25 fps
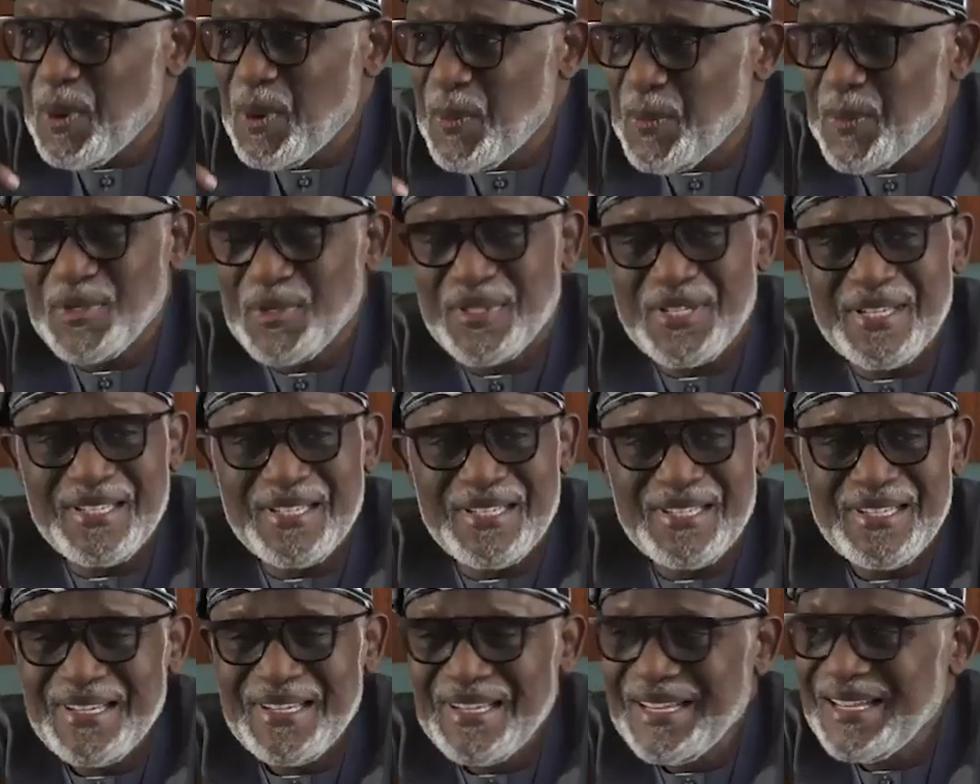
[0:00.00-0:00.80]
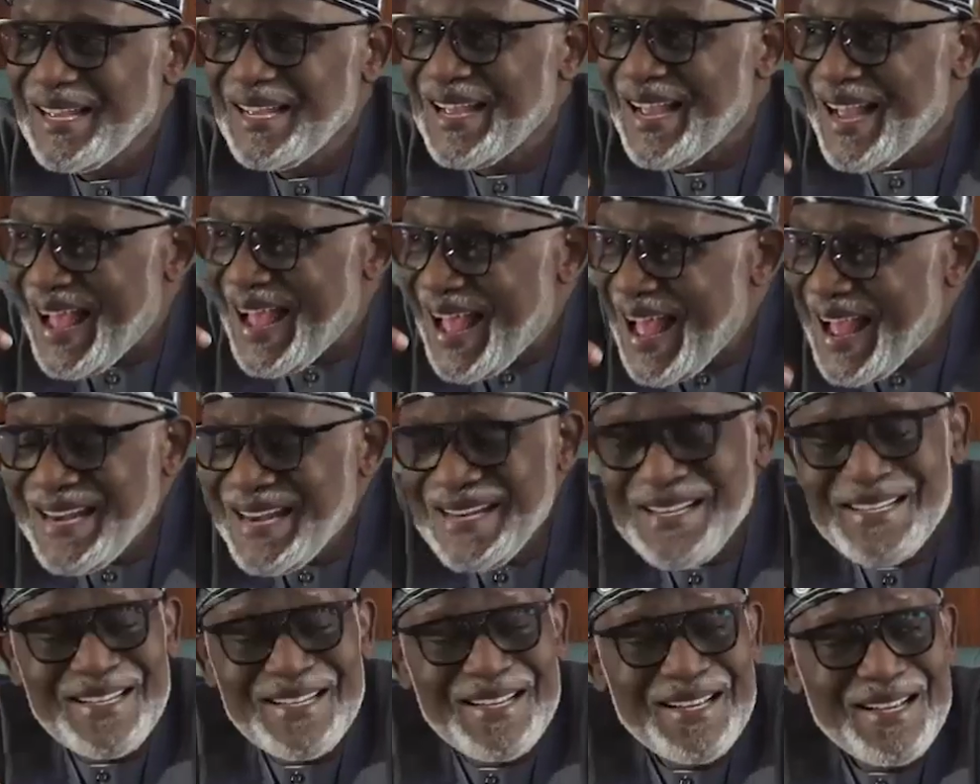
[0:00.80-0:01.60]
purposes,
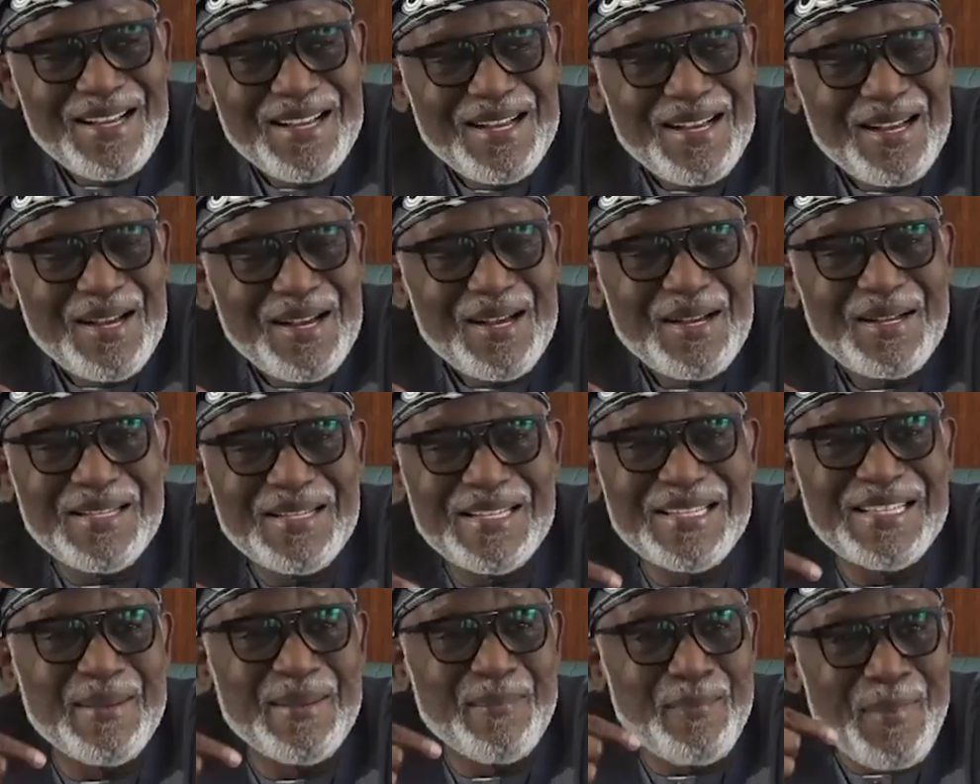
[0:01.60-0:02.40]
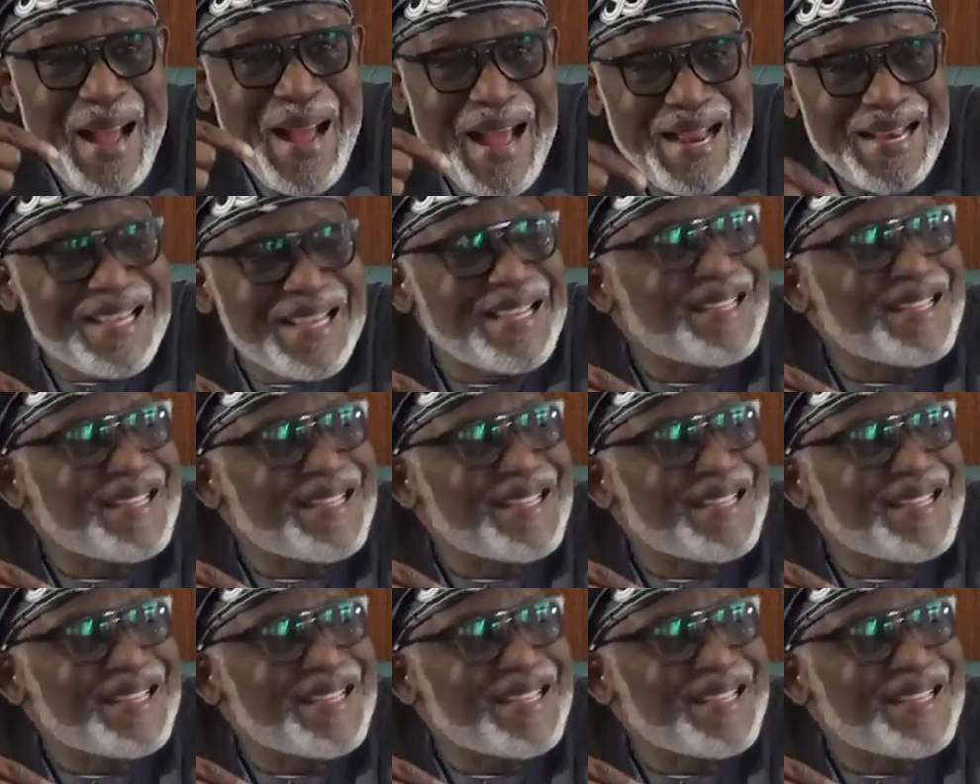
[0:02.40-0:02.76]
and the demand